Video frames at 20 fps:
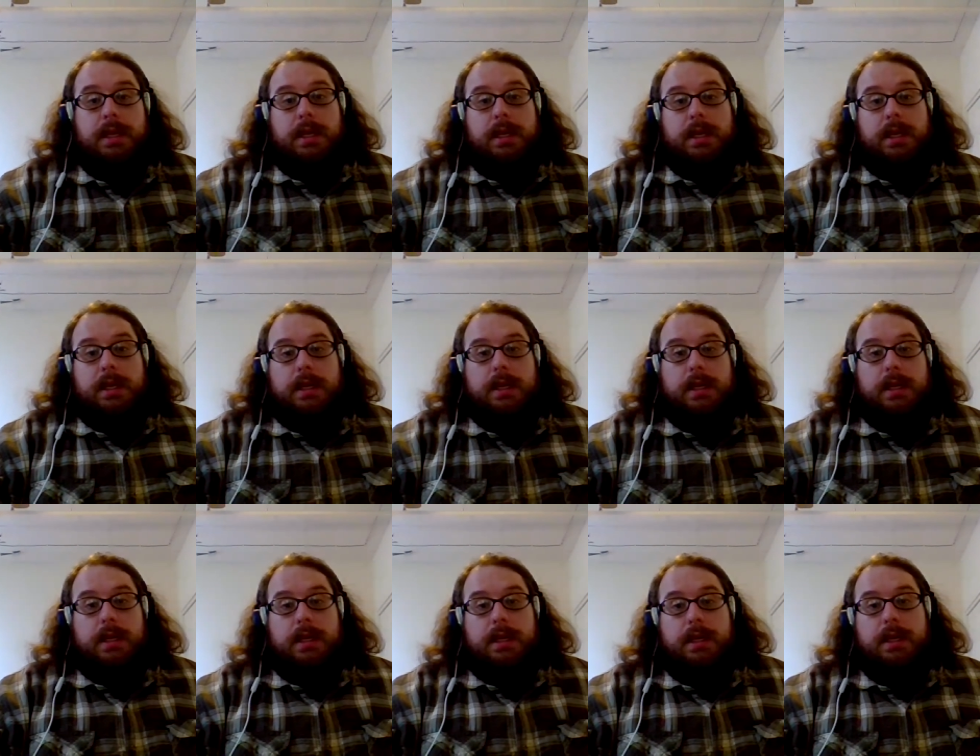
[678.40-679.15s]

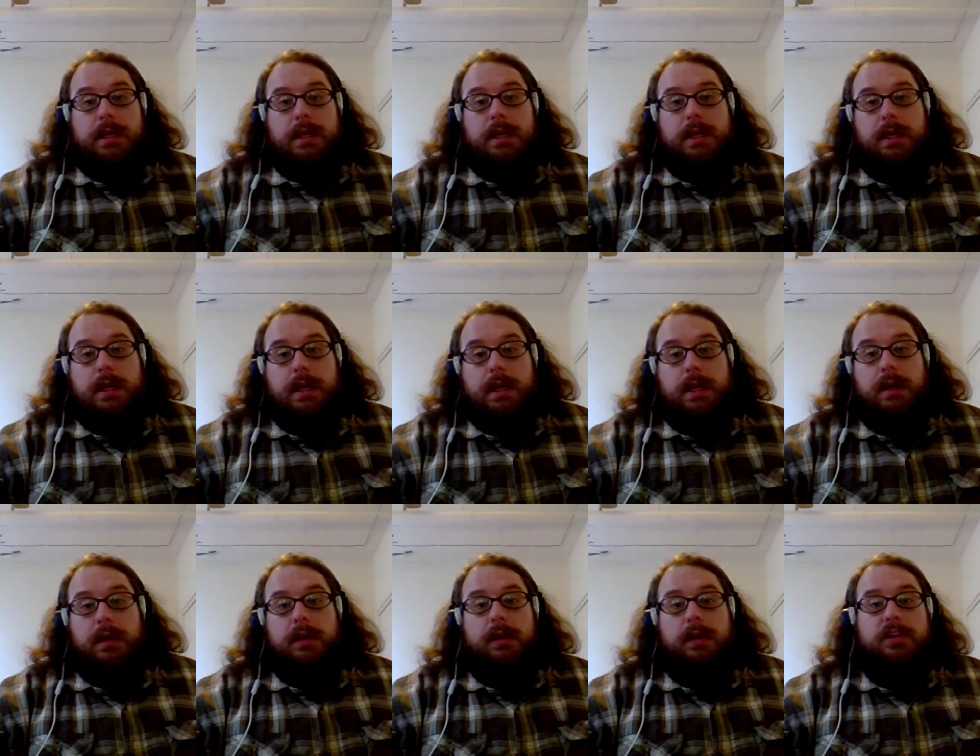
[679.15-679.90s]
uh,
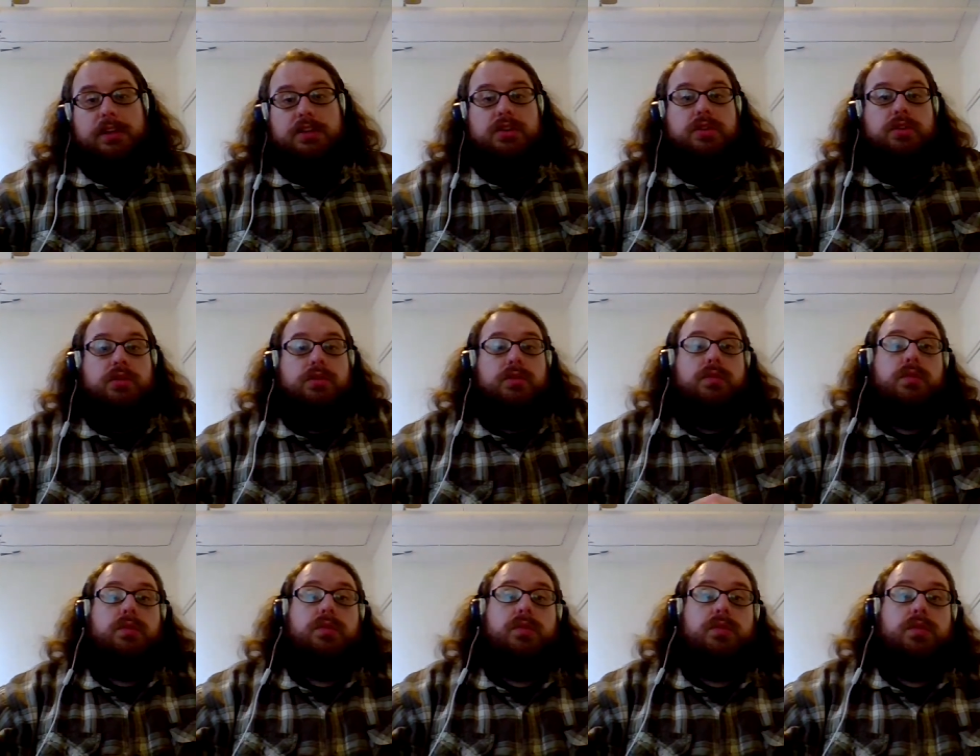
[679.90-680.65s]
I'll let
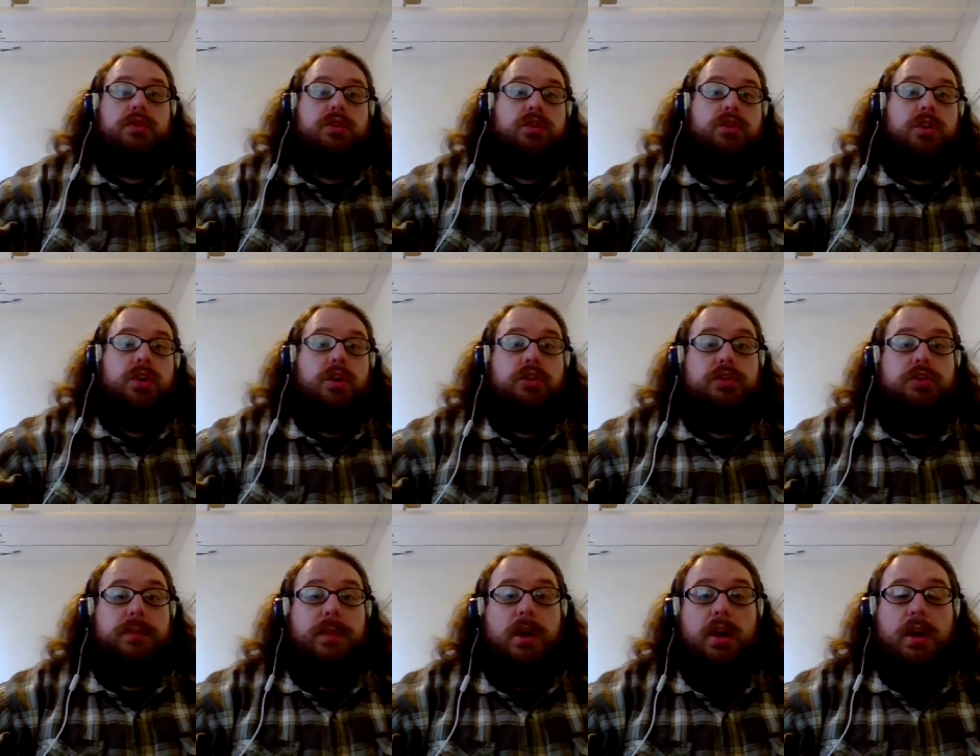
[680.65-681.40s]
you know
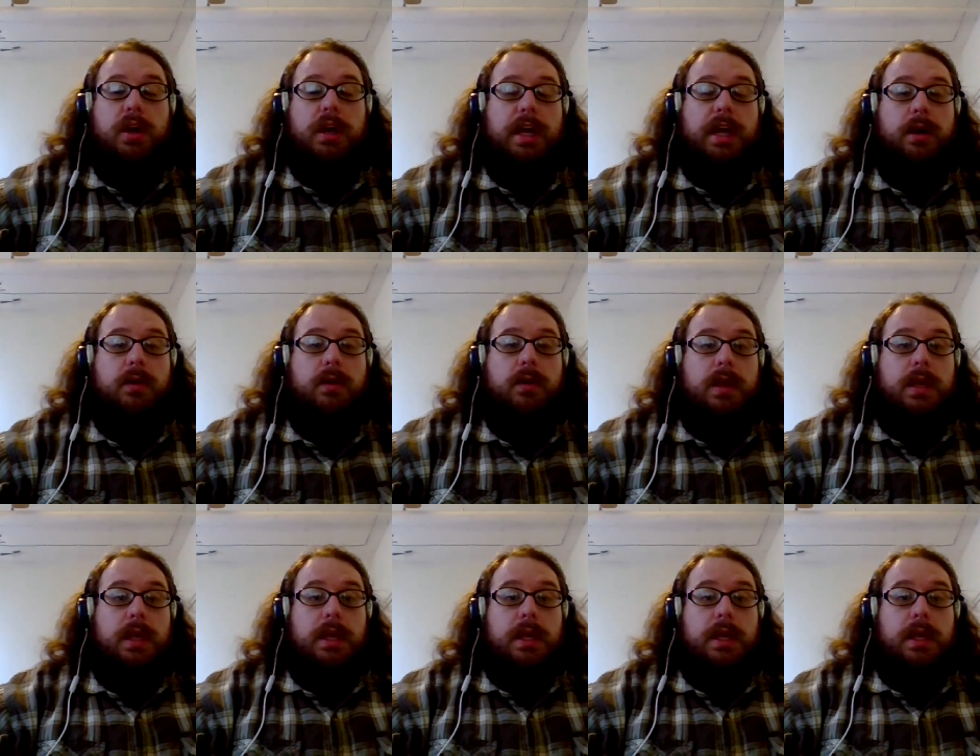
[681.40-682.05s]
tomorrow how